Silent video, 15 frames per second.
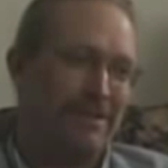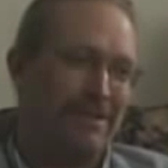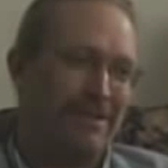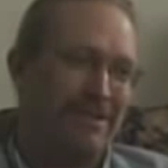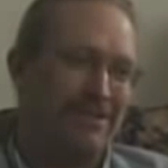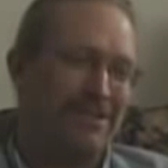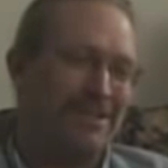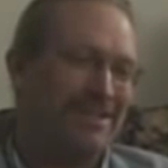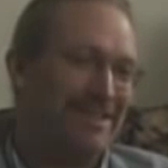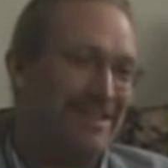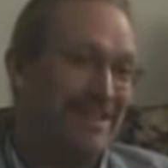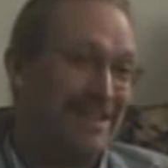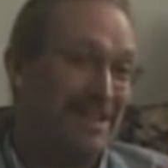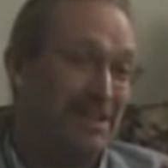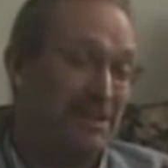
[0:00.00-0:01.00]
And
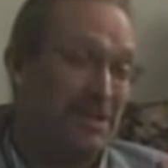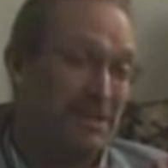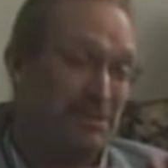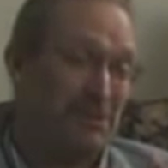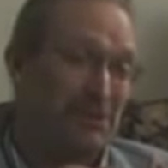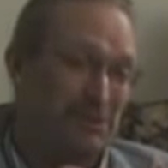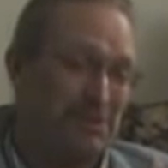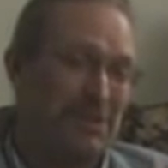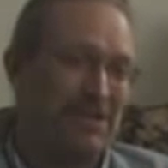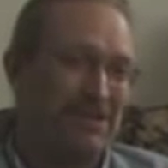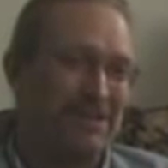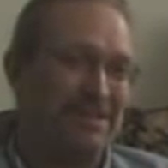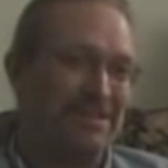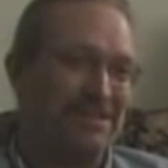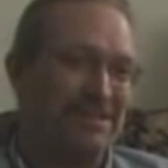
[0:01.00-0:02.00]
then he puts a
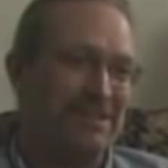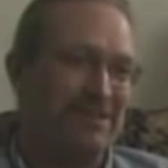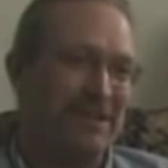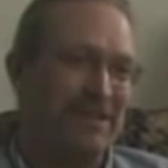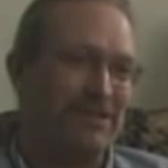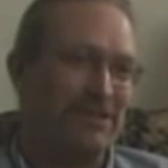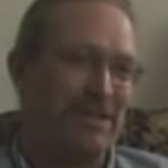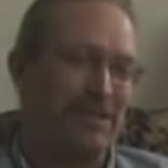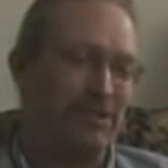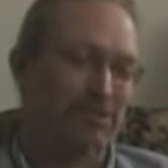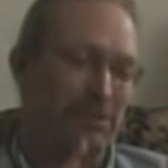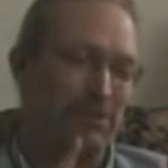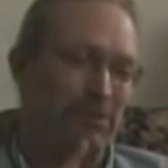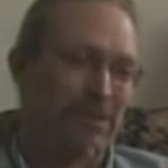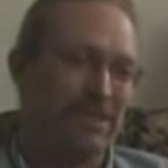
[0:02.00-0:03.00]
period at the end of that sentence,
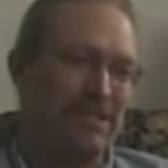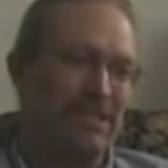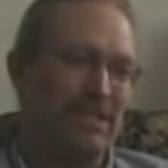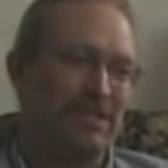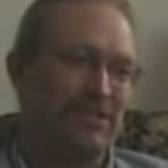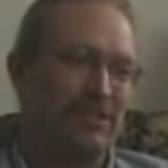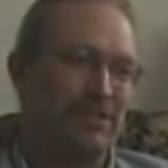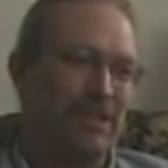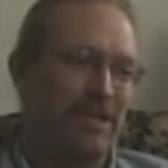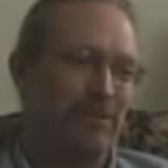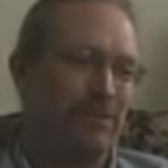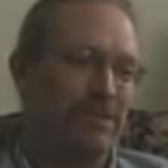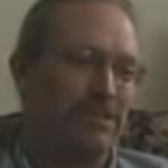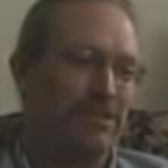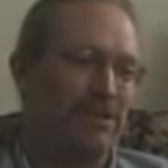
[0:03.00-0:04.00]
but really to understand
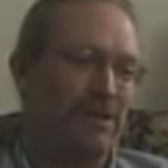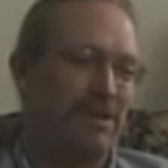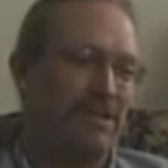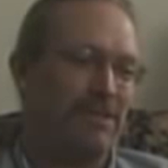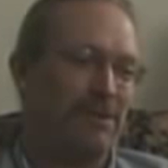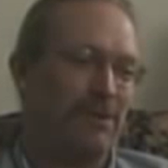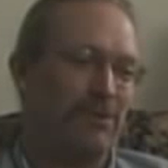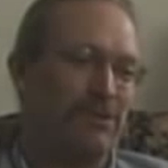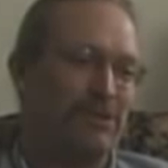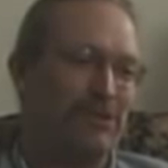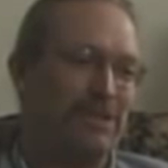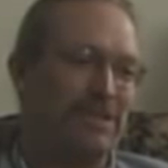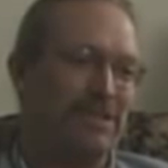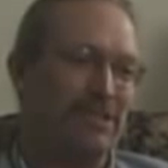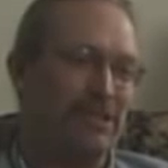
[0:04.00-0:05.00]
what he's talking about, what you
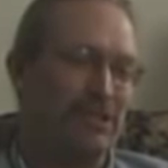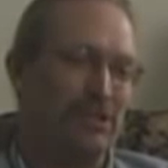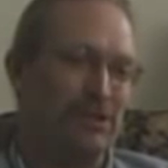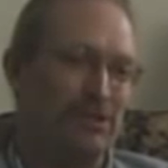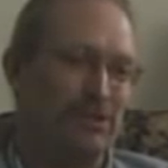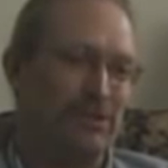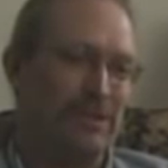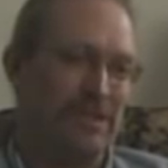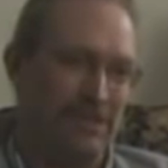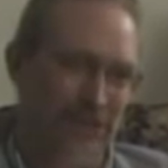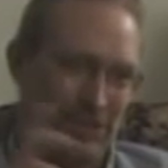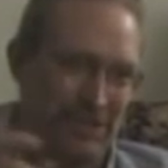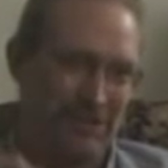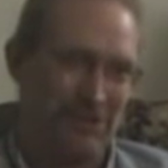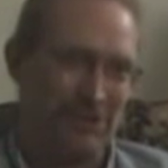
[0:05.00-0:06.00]
need to do, in a
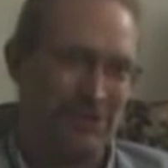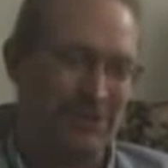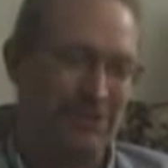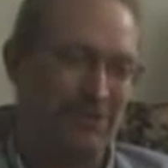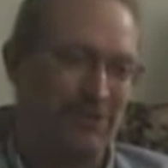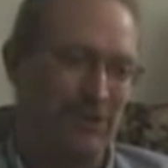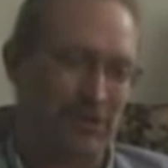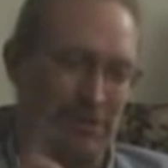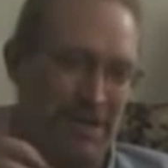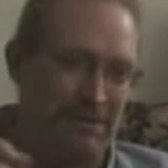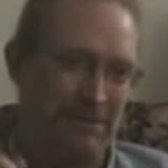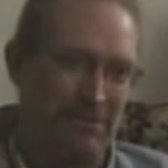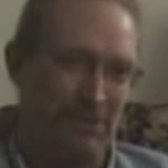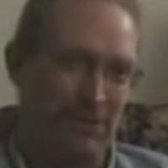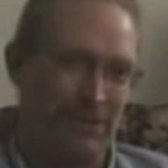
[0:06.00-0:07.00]
sense, if you don't mind
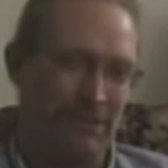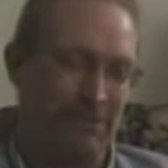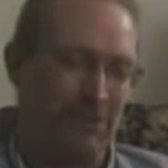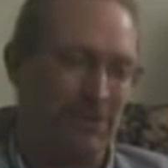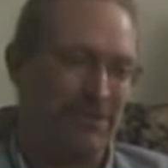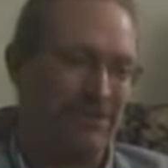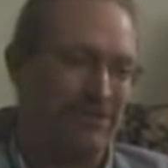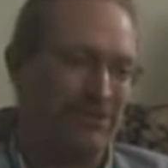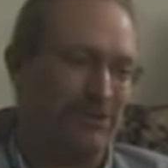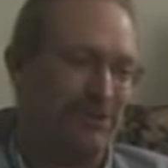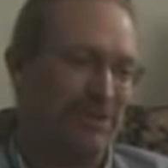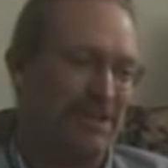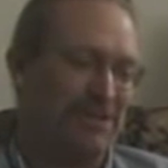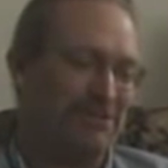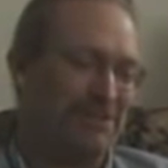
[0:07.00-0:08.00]
me putting a parenthesis
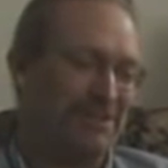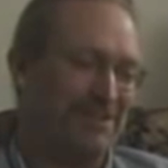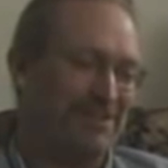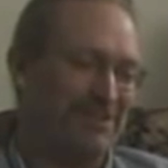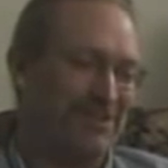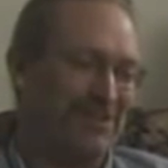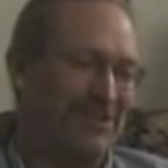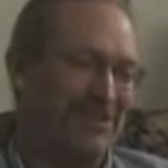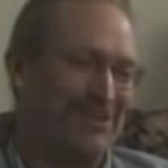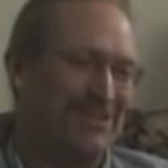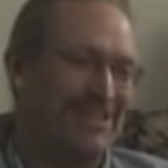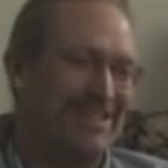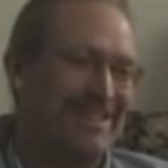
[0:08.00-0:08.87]
to Henry David Thoreau,